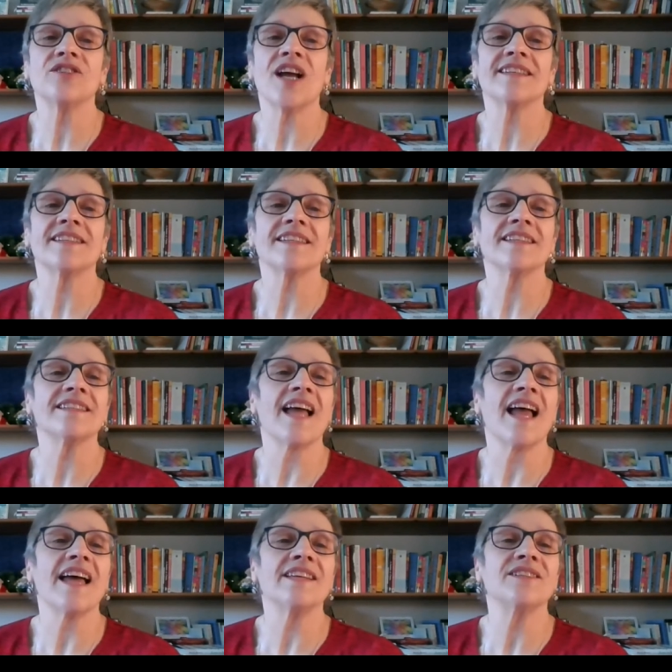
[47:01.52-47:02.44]
justice
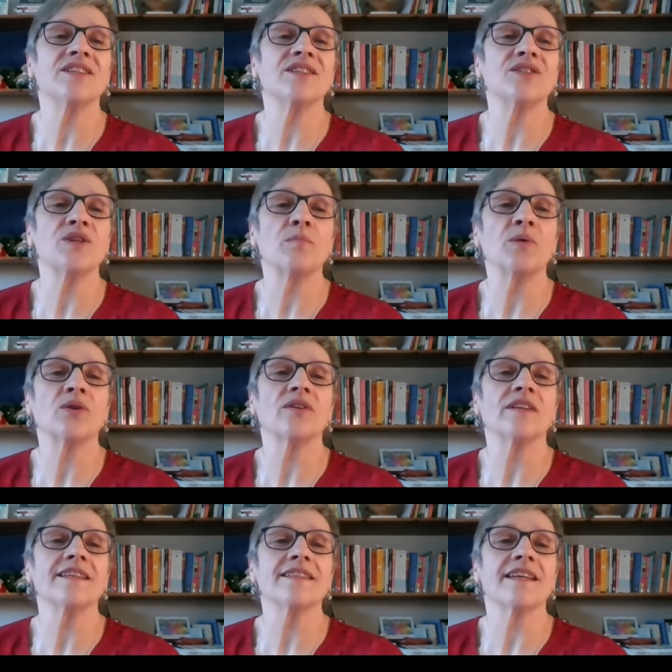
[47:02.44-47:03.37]
and to
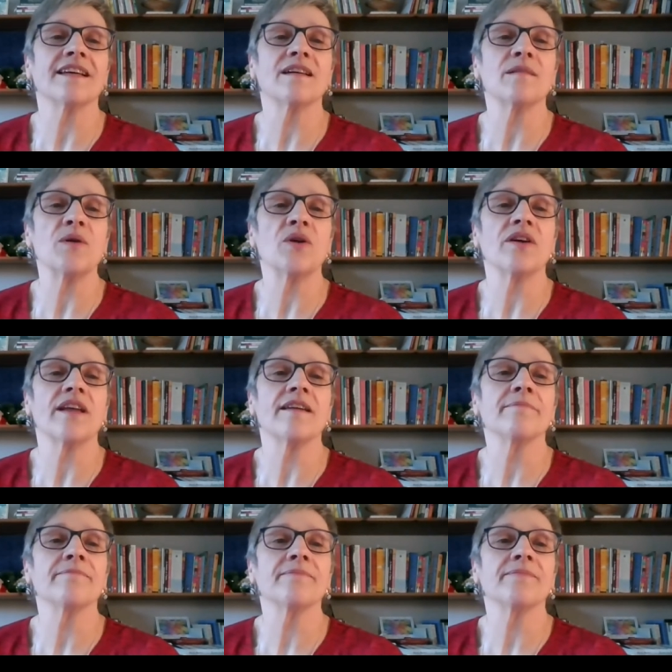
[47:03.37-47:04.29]
pluralistic community.